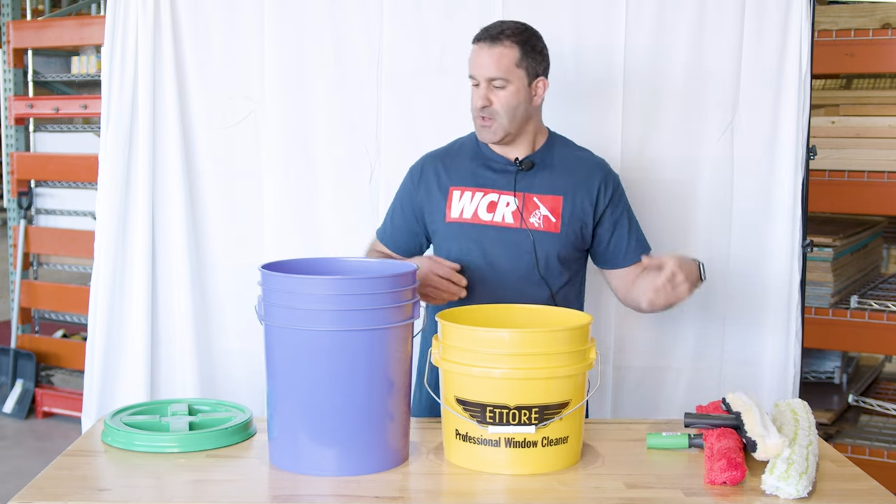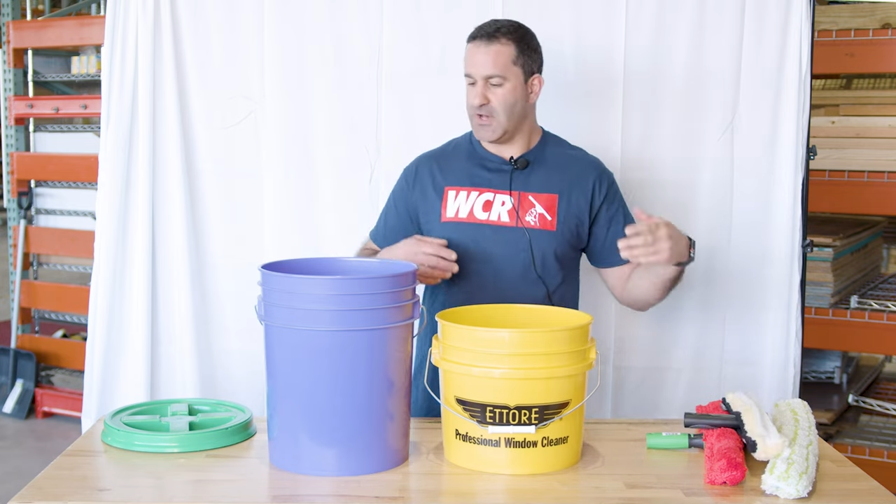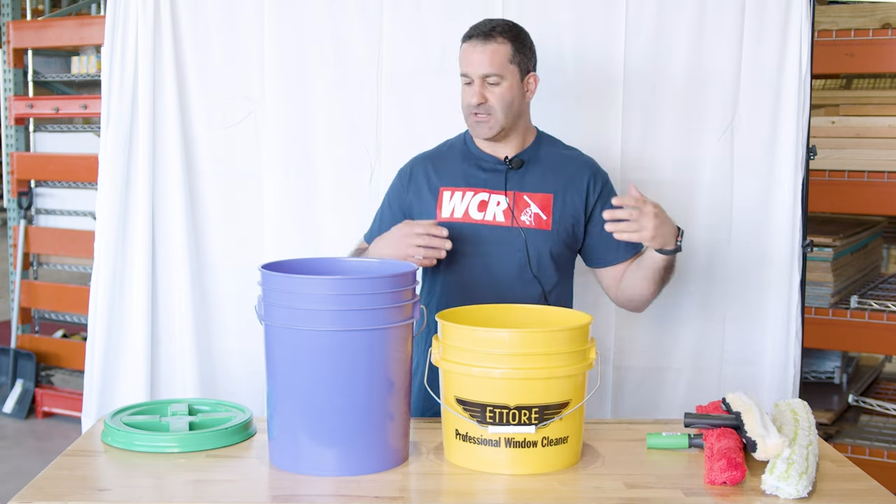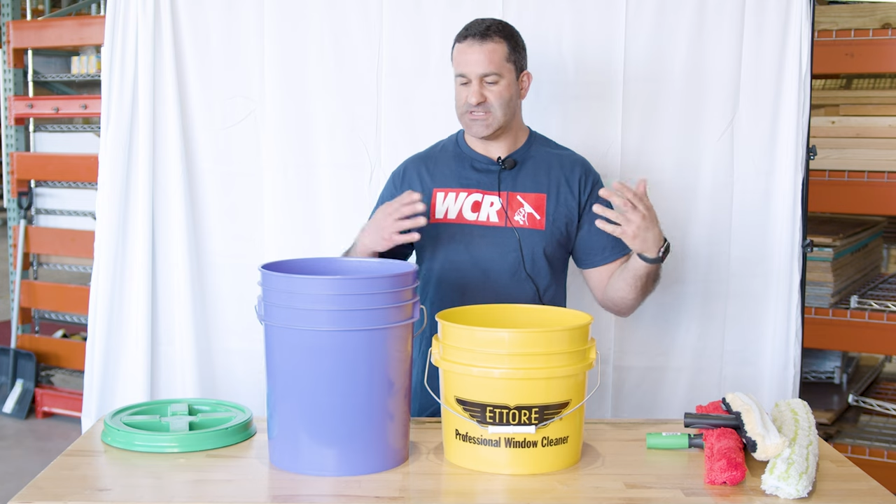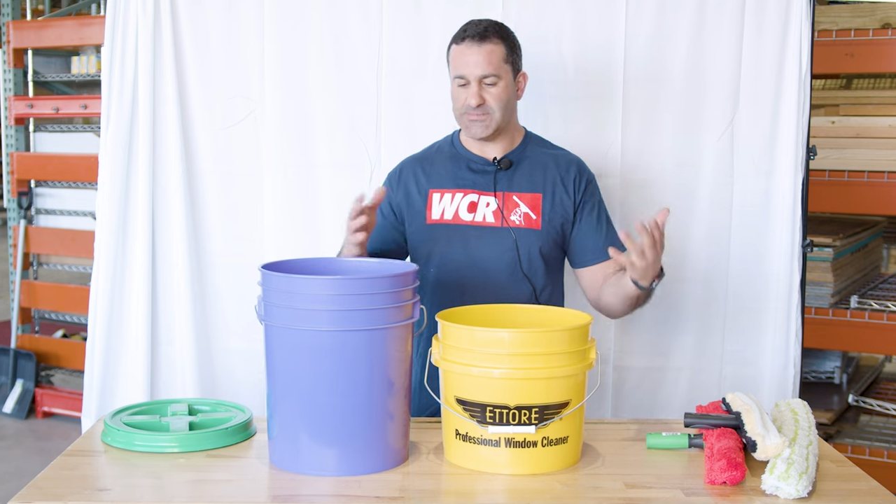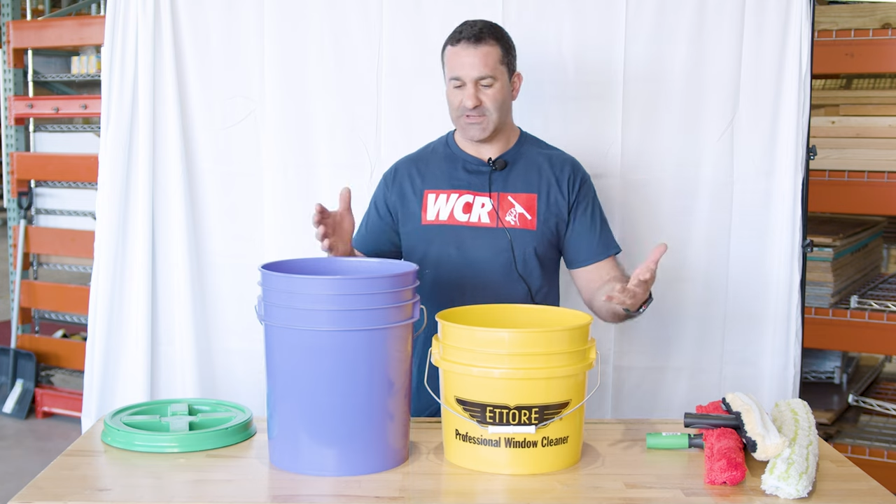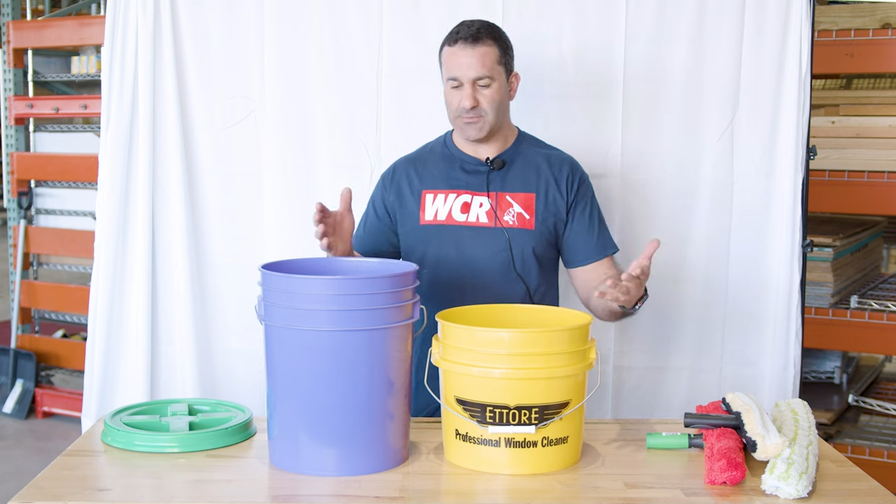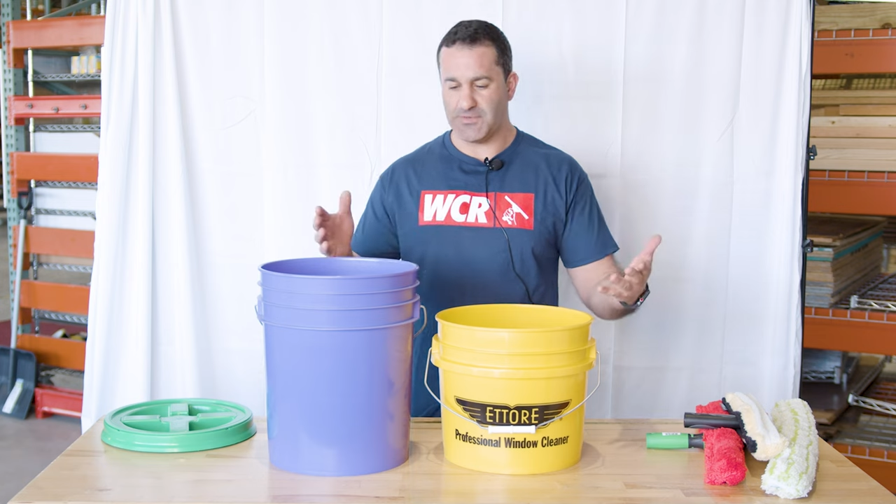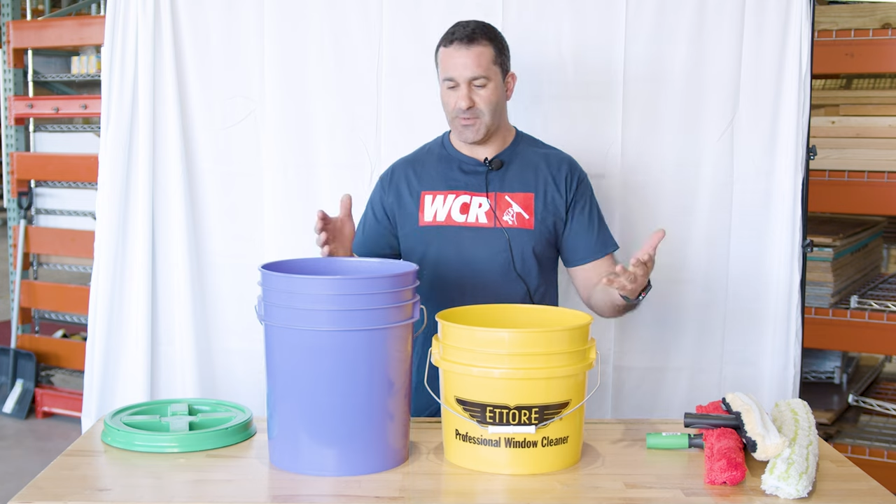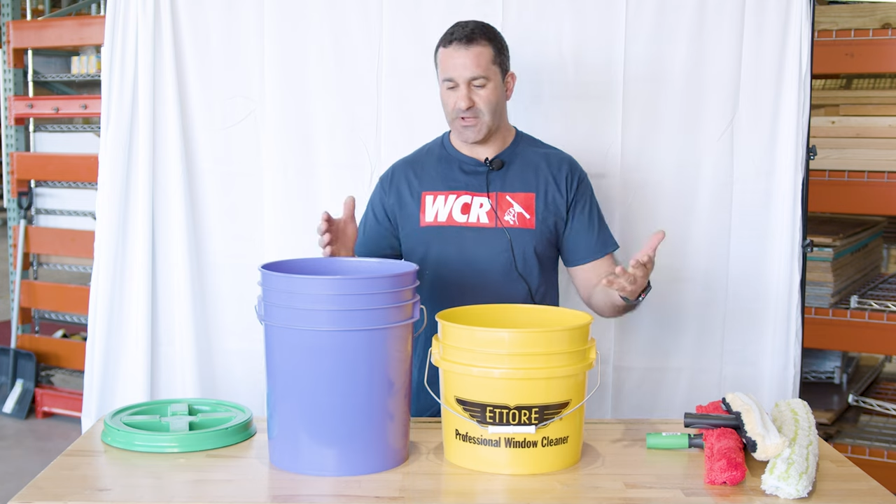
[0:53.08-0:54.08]
Uh, typically
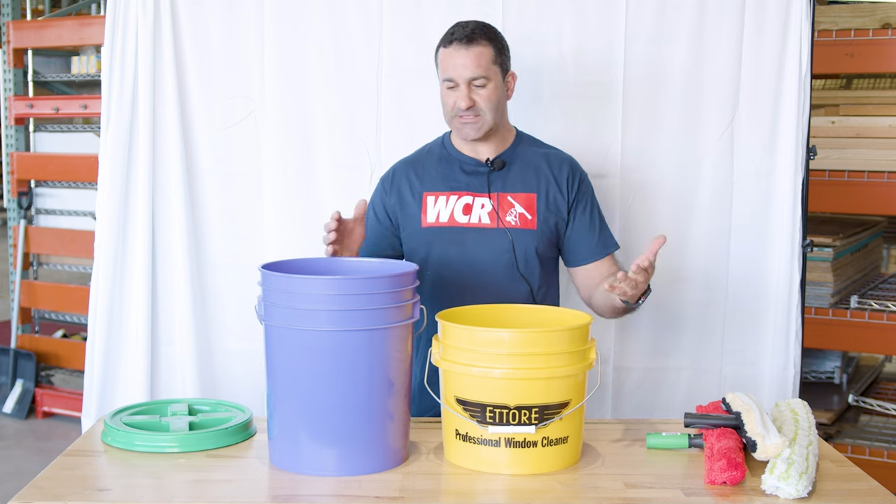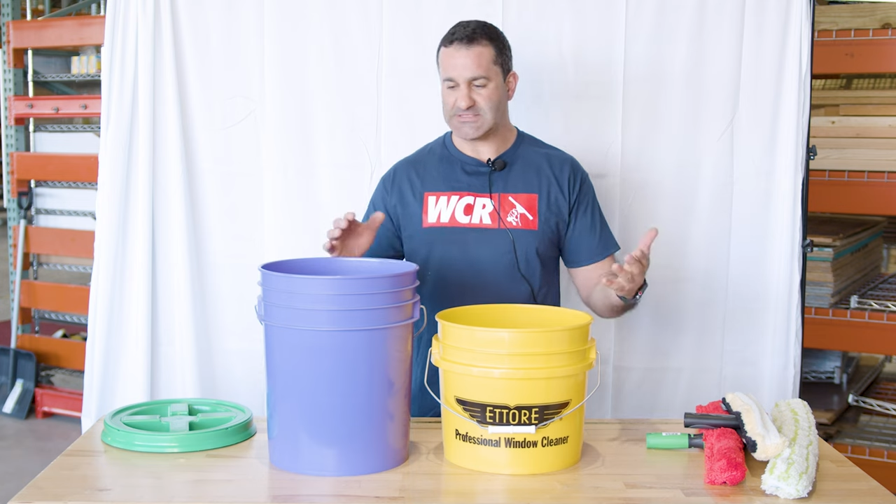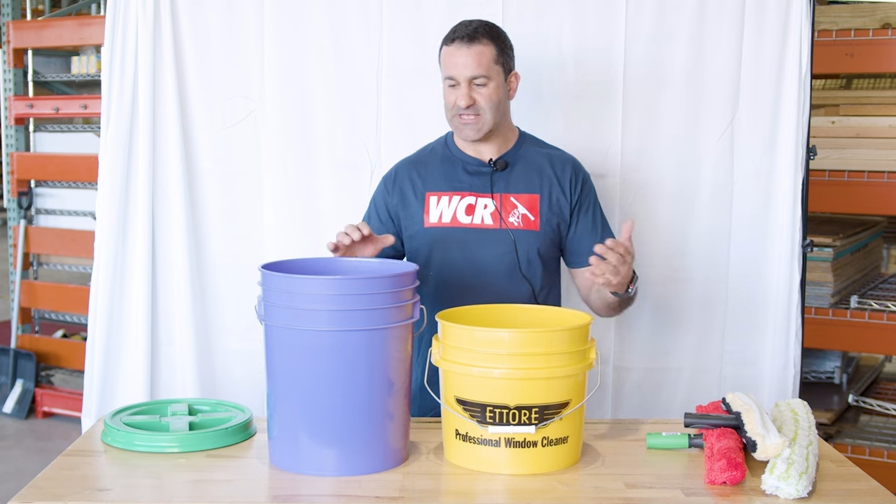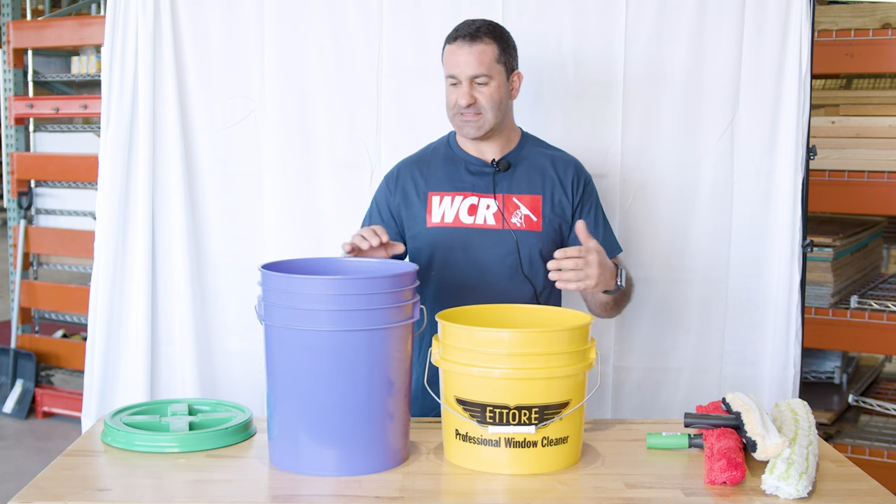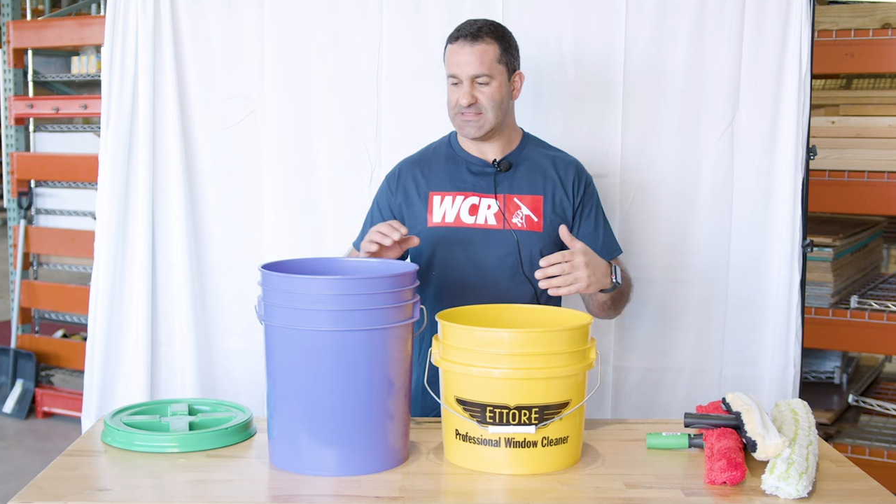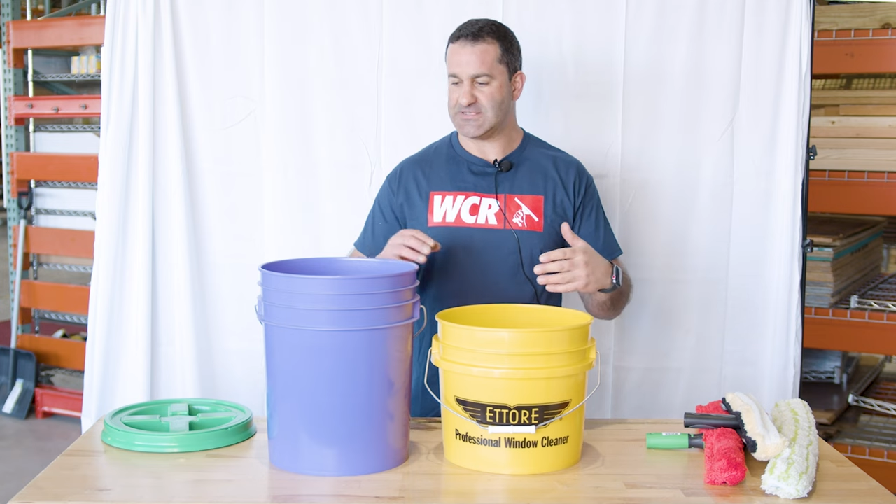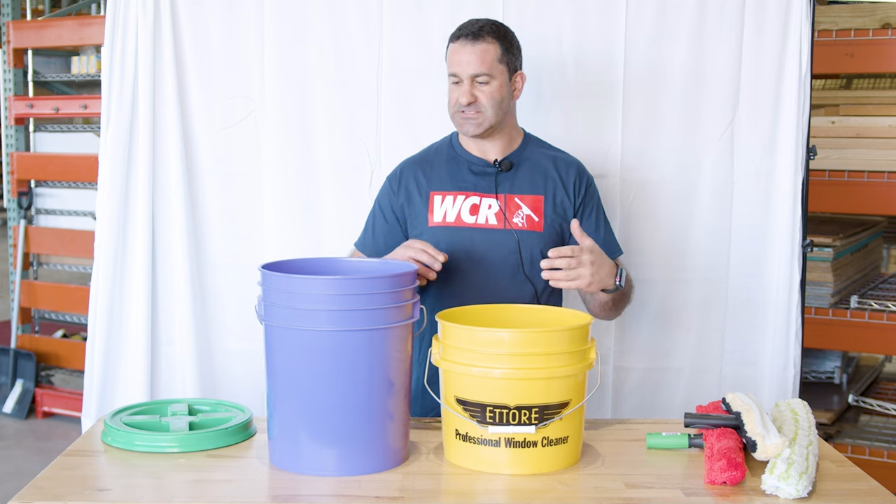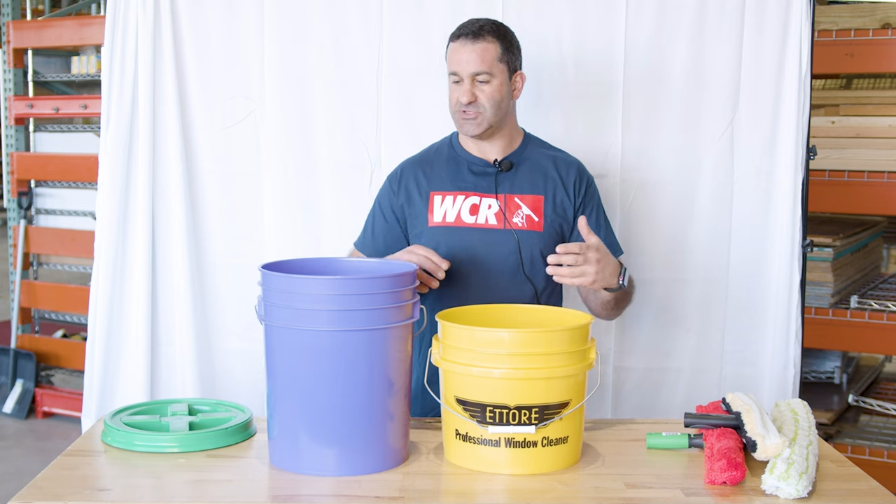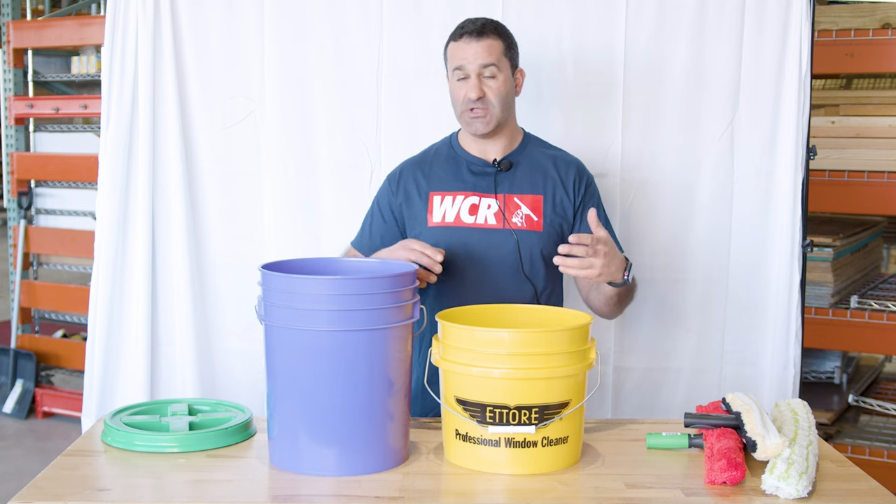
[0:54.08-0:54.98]
with buckets like this,